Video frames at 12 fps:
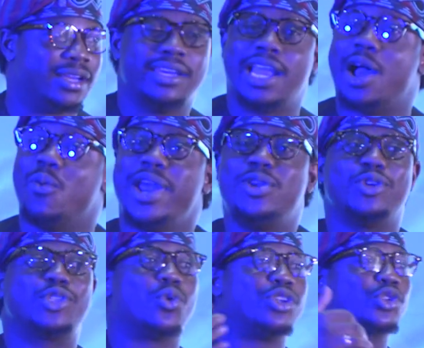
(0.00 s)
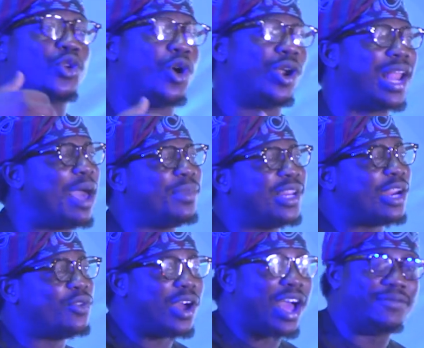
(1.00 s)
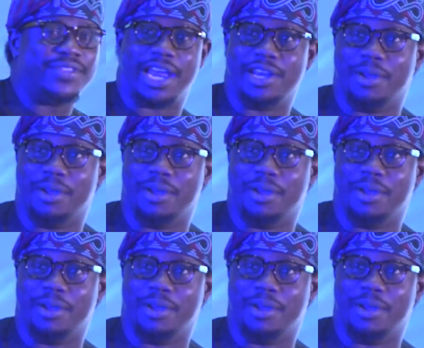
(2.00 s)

Now, when those ones call, I don't have their